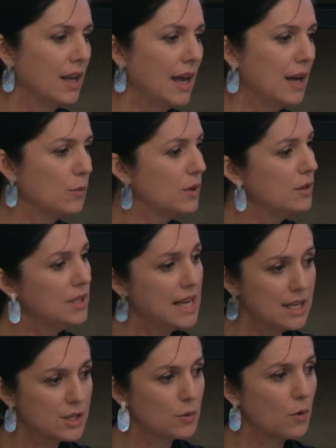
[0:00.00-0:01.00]
And we
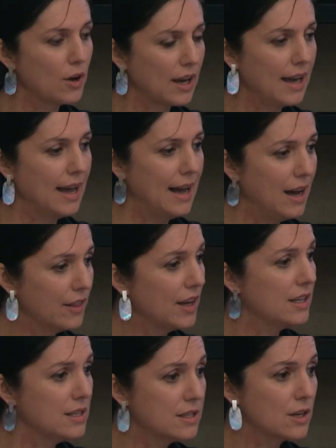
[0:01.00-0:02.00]
need to work out how that
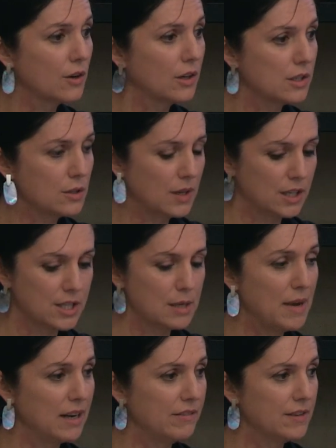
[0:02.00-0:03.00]
is going to actually
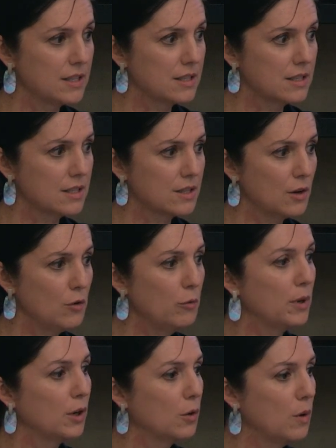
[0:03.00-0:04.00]
manifest itself,
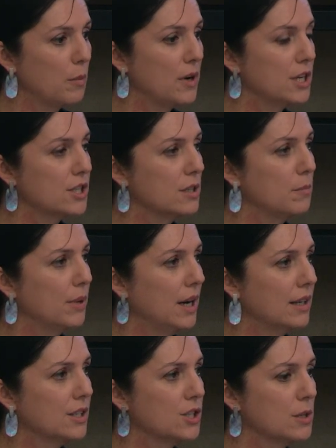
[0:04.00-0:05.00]
but cooperation and
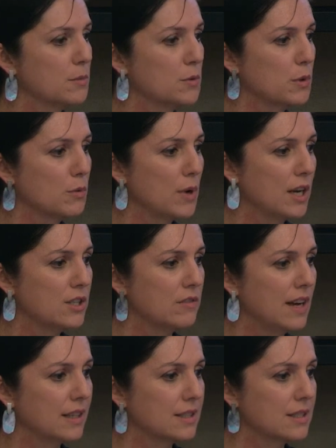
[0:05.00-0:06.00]
partnerships with a range of
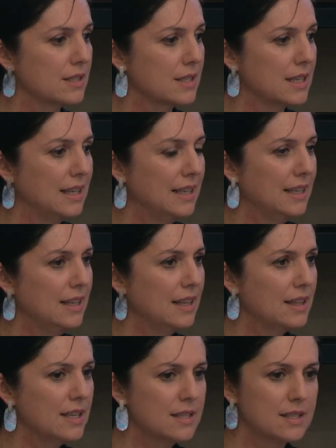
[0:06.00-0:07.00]
actors.
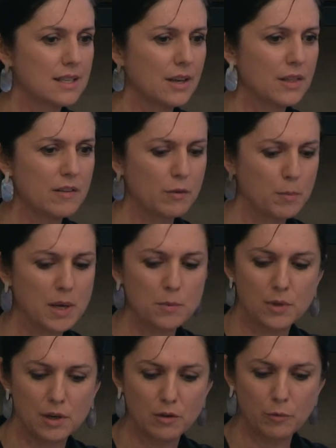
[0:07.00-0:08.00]
This, I think, for people
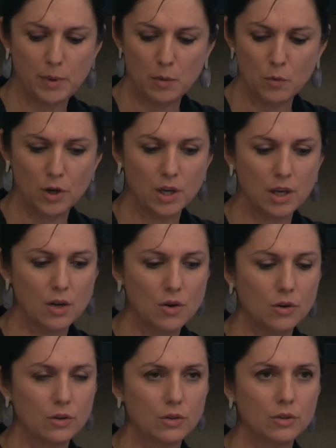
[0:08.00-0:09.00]
that have been working
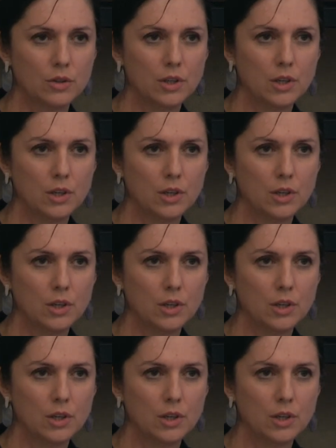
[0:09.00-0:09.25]
on